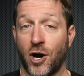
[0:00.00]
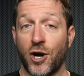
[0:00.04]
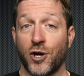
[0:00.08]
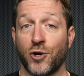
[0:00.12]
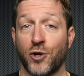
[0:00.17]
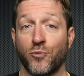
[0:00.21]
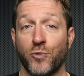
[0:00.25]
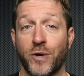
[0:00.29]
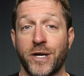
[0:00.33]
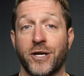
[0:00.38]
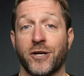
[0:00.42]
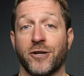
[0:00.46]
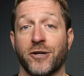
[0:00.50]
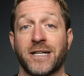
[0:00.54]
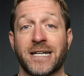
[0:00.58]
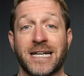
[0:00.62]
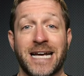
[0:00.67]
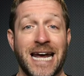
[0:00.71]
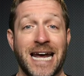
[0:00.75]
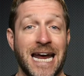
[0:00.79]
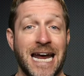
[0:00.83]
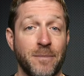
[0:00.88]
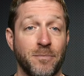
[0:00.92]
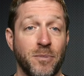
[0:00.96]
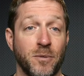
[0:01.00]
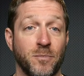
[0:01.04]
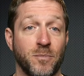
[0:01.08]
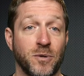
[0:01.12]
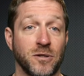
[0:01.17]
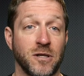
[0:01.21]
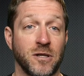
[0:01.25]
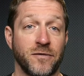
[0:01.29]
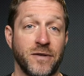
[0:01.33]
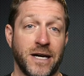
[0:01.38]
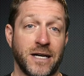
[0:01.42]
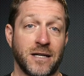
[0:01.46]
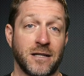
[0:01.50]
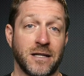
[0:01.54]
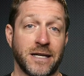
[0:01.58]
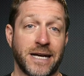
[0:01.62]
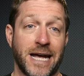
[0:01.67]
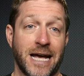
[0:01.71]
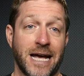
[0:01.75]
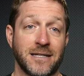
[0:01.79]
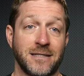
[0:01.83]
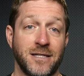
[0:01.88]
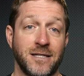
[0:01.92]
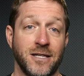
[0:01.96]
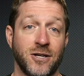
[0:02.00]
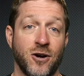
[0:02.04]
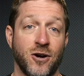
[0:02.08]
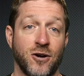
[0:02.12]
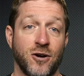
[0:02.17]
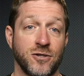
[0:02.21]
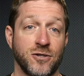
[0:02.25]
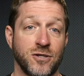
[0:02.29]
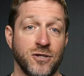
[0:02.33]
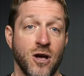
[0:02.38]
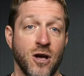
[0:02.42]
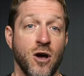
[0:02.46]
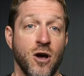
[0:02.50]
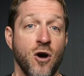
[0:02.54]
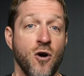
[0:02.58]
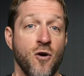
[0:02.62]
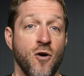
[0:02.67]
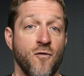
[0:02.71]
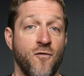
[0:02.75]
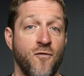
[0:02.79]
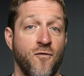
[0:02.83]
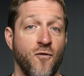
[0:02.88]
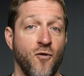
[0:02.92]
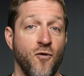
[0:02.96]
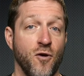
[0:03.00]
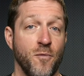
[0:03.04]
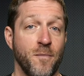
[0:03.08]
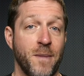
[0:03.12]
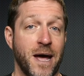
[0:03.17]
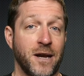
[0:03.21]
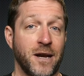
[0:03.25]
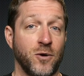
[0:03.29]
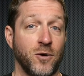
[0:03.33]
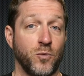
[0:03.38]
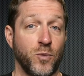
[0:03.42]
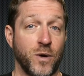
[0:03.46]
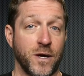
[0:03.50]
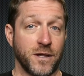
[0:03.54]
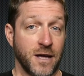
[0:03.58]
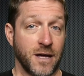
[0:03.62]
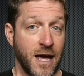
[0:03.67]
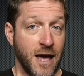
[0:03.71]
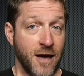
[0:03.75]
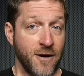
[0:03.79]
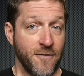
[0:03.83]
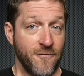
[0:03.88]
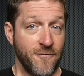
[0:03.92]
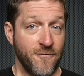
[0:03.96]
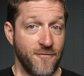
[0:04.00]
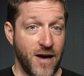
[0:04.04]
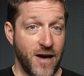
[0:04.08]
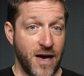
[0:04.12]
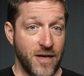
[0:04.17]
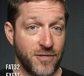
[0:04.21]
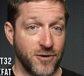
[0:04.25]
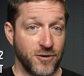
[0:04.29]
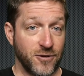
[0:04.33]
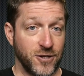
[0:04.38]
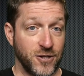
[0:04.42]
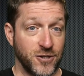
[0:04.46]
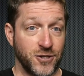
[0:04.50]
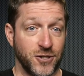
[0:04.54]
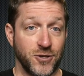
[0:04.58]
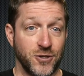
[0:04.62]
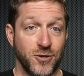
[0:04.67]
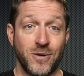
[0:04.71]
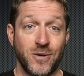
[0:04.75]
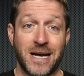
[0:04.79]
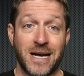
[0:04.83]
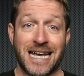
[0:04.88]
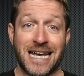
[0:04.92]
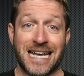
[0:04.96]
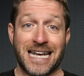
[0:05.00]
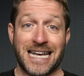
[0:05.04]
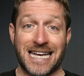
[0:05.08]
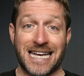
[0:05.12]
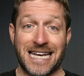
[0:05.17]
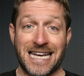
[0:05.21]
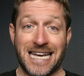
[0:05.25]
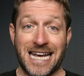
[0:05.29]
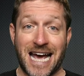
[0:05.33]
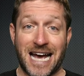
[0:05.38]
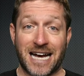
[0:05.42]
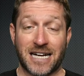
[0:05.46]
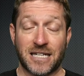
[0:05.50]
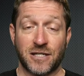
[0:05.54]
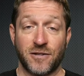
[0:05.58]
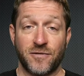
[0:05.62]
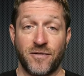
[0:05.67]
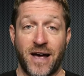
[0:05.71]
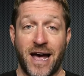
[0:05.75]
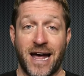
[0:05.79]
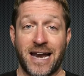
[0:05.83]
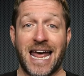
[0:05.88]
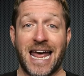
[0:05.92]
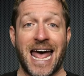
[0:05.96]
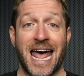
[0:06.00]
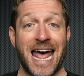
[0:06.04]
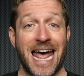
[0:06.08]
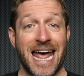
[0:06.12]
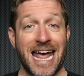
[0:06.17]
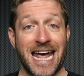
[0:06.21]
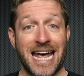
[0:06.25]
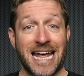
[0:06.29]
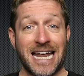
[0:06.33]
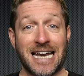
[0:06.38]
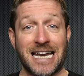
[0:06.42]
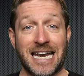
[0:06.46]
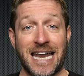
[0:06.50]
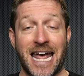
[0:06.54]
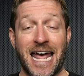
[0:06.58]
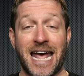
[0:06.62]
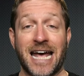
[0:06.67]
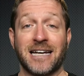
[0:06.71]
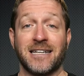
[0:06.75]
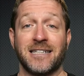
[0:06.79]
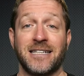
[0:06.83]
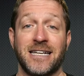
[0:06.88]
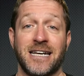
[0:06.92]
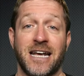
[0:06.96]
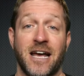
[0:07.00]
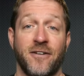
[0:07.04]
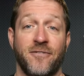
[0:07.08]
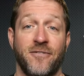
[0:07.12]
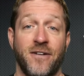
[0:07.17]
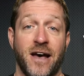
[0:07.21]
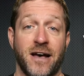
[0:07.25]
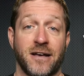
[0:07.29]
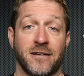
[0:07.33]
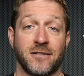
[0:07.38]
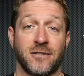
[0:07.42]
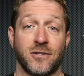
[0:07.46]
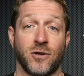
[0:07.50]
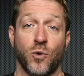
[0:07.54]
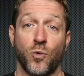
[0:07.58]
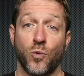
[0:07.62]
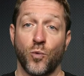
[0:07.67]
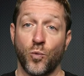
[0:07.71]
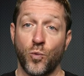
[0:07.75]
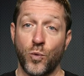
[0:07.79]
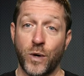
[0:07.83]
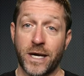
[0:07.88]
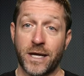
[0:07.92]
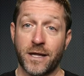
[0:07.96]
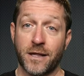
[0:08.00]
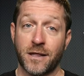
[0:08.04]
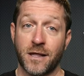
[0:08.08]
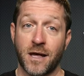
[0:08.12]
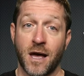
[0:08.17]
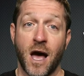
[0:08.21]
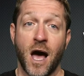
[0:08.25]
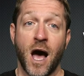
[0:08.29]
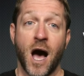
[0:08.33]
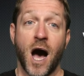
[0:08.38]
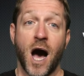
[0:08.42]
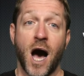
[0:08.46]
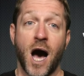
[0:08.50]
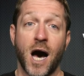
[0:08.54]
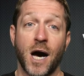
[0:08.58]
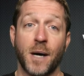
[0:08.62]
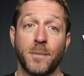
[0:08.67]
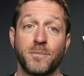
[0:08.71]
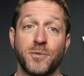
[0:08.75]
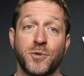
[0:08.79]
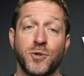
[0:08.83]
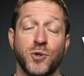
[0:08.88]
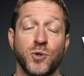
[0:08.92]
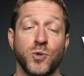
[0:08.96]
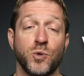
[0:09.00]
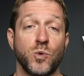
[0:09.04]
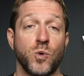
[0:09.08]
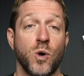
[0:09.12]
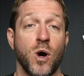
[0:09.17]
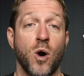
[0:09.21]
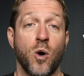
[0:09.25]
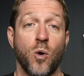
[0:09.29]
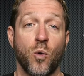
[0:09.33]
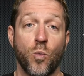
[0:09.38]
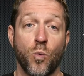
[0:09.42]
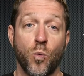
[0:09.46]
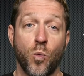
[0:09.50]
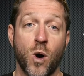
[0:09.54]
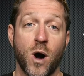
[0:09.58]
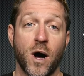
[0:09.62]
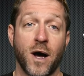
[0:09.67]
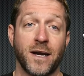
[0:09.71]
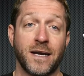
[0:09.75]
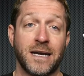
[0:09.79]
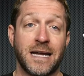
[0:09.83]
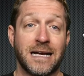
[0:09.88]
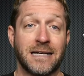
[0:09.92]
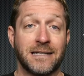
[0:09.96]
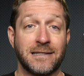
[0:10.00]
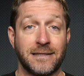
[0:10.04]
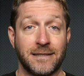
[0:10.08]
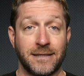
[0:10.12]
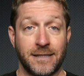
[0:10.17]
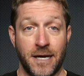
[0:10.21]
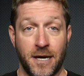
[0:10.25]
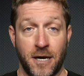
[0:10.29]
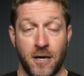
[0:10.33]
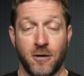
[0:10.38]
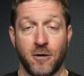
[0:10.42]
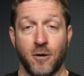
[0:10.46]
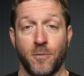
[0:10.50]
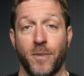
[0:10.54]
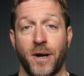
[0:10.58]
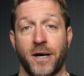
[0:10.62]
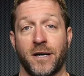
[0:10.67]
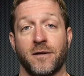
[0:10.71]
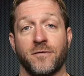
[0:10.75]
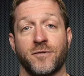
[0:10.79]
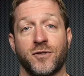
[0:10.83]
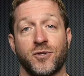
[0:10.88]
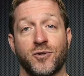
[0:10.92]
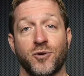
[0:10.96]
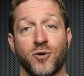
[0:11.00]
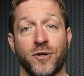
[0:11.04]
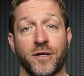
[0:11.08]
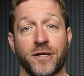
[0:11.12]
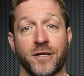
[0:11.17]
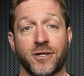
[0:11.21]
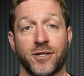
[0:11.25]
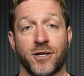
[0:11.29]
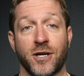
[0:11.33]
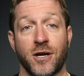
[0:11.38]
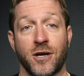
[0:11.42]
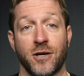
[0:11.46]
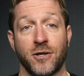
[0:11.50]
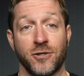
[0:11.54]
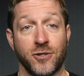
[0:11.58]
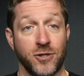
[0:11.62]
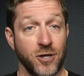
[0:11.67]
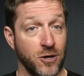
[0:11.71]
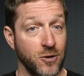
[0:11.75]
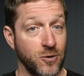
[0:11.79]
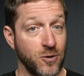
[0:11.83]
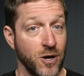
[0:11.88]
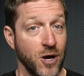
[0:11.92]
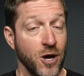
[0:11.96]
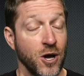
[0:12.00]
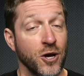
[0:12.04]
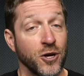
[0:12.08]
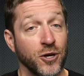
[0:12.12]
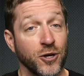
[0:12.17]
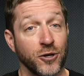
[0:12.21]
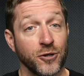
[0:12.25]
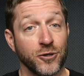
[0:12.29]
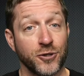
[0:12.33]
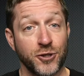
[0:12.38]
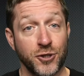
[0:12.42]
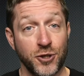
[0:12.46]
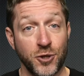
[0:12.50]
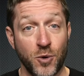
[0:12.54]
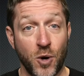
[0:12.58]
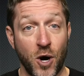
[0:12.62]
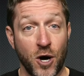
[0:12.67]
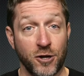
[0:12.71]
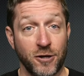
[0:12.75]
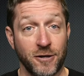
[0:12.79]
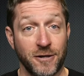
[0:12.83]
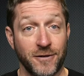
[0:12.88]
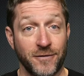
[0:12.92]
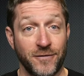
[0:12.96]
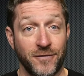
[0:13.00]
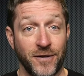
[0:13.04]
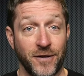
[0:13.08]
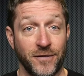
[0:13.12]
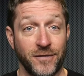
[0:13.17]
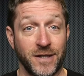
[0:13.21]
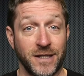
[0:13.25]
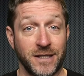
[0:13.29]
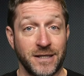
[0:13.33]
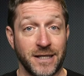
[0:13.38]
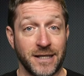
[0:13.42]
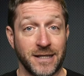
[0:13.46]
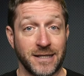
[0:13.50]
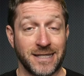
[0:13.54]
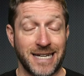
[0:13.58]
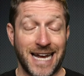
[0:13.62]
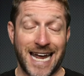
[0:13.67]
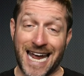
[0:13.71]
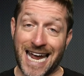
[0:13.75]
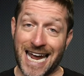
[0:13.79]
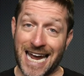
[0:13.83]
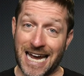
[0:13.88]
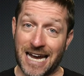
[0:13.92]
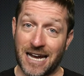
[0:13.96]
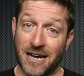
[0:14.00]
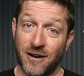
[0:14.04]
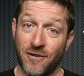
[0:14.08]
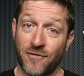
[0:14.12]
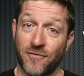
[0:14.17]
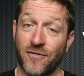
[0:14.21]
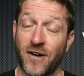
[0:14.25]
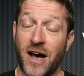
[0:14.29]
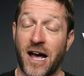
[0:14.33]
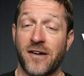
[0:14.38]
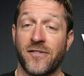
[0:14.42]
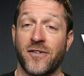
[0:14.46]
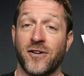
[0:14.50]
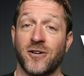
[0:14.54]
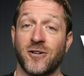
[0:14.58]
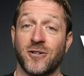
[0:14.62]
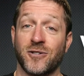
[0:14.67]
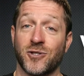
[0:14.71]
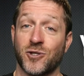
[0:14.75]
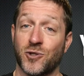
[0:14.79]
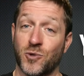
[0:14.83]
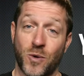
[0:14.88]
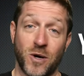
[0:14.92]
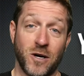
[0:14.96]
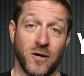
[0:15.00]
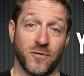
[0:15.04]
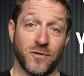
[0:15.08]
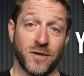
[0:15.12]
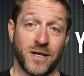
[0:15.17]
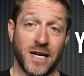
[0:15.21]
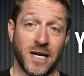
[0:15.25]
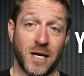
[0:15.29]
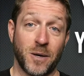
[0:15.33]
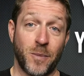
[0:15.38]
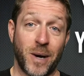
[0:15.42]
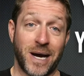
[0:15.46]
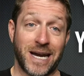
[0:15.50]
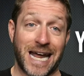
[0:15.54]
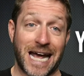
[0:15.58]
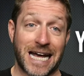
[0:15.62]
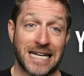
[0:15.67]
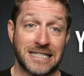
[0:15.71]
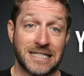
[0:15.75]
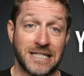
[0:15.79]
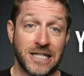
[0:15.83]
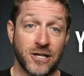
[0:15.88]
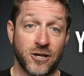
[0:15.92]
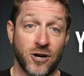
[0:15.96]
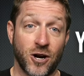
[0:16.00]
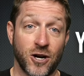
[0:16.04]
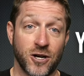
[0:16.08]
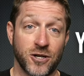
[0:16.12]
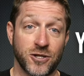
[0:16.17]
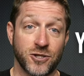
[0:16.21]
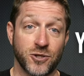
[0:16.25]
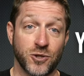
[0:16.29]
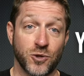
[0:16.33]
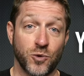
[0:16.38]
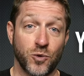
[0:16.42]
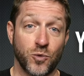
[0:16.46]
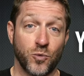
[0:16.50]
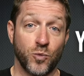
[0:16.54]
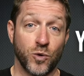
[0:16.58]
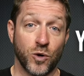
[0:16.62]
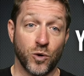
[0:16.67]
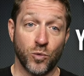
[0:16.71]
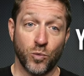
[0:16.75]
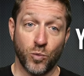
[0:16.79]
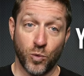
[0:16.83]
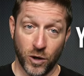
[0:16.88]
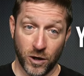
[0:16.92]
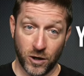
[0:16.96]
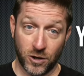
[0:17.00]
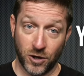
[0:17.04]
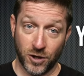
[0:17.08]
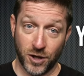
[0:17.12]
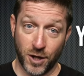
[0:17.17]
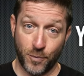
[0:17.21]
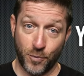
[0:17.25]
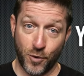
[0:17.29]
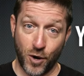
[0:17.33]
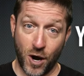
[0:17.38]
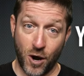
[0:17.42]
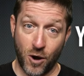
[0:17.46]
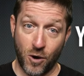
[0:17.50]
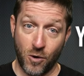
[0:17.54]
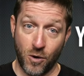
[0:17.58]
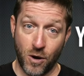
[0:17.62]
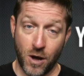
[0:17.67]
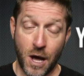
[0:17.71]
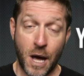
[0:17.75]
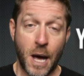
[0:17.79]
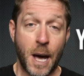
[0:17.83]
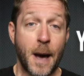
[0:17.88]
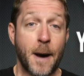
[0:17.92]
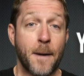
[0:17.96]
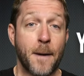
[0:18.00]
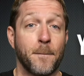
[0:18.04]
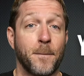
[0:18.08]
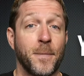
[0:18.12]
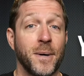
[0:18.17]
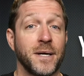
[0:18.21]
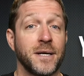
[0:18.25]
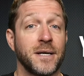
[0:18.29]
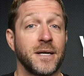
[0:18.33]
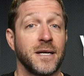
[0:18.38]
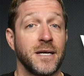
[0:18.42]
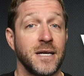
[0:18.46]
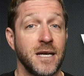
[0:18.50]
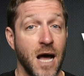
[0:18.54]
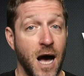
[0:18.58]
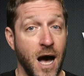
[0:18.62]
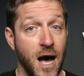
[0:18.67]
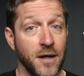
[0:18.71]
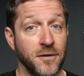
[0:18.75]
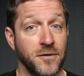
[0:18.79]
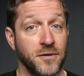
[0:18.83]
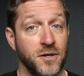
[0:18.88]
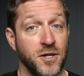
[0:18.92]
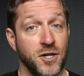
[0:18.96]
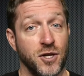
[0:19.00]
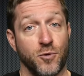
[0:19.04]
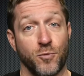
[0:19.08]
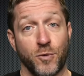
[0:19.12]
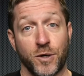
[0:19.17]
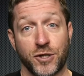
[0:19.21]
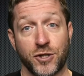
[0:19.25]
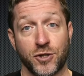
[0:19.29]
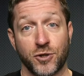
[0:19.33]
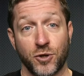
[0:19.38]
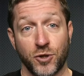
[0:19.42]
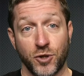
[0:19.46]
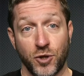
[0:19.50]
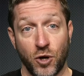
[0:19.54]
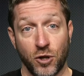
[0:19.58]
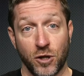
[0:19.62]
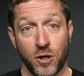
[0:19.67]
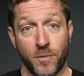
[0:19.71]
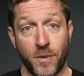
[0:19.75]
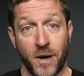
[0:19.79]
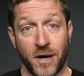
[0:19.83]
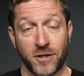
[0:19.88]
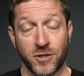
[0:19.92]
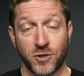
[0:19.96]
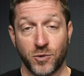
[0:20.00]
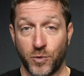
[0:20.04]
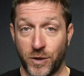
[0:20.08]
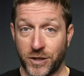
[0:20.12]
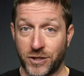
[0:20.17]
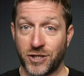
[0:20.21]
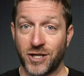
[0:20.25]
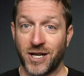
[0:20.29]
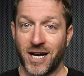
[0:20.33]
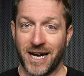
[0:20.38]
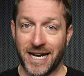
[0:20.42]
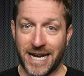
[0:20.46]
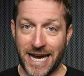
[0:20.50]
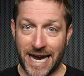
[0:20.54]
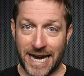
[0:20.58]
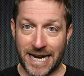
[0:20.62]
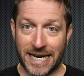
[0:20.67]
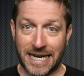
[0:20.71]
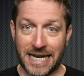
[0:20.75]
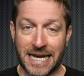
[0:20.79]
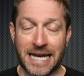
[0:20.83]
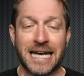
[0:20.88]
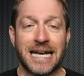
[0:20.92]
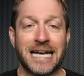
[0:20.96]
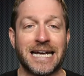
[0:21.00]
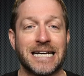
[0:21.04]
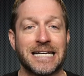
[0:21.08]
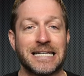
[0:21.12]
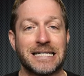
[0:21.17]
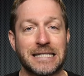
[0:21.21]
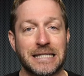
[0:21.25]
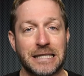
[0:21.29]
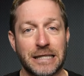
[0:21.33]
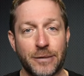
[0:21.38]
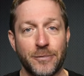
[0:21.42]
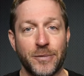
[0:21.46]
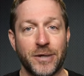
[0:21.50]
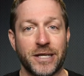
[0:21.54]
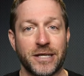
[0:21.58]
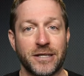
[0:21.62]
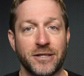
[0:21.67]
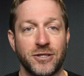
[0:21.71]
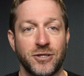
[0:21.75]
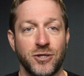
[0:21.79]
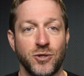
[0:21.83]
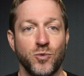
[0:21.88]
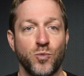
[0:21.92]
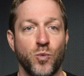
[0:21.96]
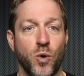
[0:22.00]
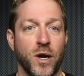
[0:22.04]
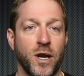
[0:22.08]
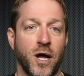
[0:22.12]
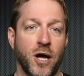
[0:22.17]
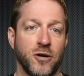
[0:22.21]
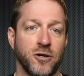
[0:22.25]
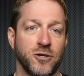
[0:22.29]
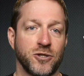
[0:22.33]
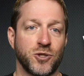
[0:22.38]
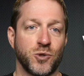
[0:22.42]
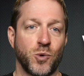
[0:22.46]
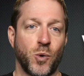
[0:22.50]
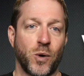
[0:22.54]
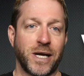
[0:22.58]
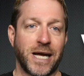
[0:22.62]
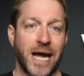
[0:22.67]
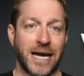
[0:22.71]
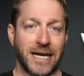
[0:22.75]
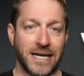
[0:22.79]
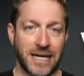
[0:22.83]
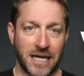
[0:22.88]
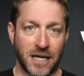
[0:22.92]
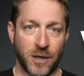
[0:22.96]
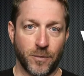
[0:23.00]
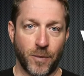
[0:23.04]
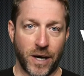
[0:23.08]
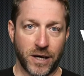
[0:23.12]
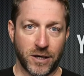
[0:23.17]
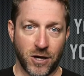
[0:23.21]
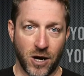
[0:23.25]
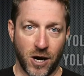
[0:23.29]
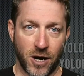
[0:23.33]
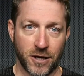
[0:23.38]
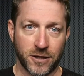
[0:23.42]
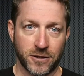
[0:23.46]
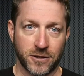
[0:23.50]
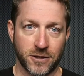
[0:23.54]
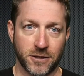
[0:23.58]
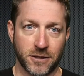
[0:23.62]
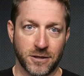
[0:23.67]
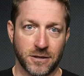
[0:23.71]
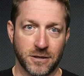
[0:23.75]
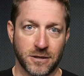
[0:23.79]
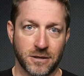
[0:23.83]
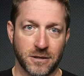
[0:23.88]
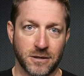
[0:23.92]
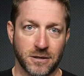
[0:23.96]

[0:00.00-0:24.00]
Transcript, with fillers: card reader capable of handling SD cards formatted with FAT32, EXFAT, and NTFS with up to one terabyte of storage. So your 256 and 512 gigabyte SD cards will work on the Pro, but not the original YoloBox, which again is limited to 128 gigabyte cards.